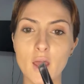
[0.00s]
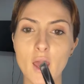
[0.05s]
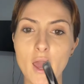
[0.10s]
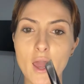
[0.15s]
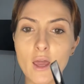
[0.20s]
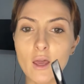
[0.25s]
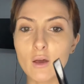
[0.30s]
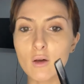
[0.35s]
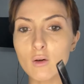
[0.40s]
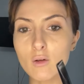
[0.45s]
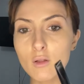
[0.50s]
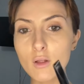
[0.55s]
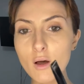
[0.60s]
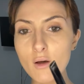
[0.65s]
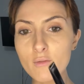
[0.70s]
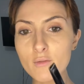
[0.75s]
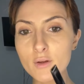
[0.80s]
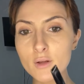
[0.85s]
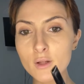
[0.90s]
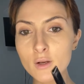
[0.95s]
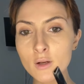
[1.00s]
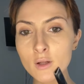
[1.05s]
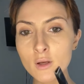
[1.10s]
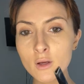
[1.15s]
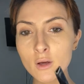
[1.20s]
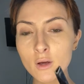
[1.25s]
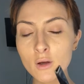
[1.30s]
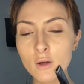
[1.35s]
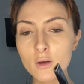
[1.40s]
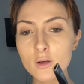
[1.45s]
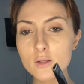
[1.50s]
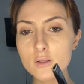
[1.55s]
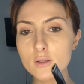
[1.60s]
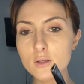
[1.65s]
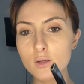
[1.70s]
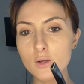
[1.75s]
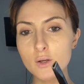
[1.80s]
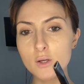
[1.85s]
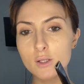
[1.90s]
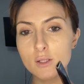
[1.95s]
angle of it. So
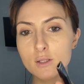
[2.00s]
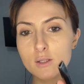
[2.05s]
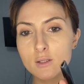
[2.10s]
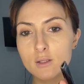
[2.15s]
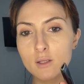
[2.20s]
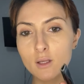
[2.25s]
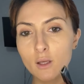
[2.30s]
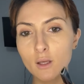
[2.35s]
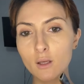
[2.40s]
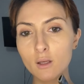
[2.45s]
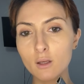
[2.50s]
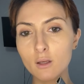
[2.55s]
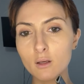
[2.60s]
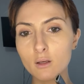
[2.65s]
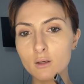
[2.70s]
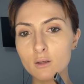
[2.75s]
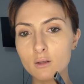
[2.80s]
you could see